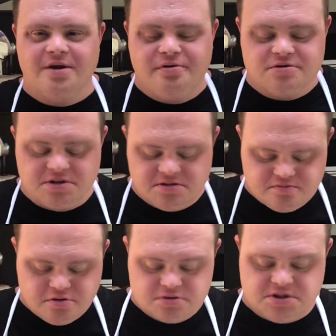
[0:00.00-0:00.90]
gonna
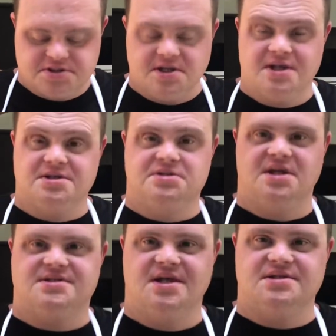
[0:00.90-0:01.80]
put the sausage
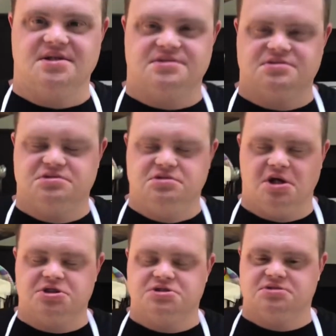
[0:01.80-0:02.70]
inside the
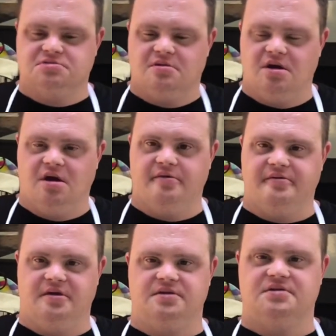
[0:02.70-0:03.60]
Dutch
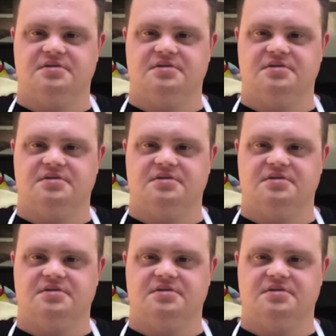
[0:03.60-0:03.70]
oven.